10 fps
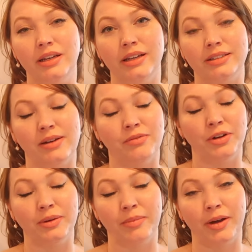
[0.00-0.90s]
except for
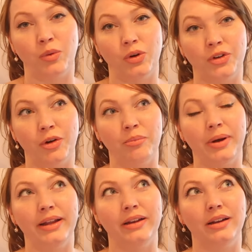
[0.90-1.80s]
in my wardrobe.
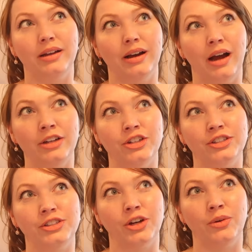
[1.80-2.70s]
But I
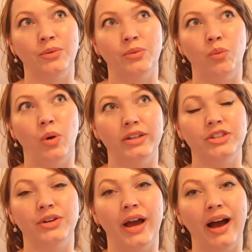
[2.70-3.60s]
just don't want
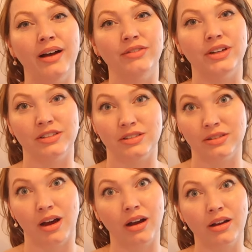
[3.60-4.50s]
to have a
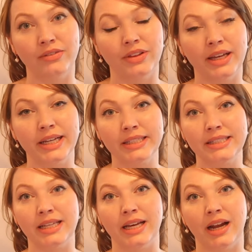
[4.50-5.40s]
stock of things
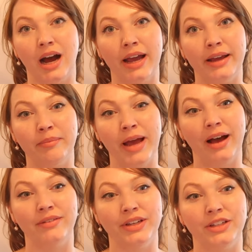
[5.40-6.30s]
that I am
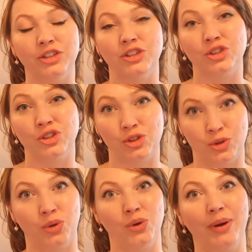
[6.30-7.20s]
having to
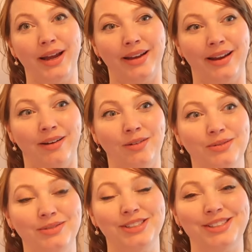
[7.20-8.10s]
store right now.
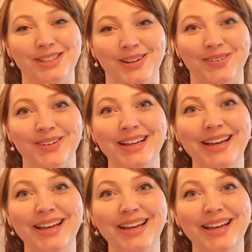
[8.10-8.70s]
So,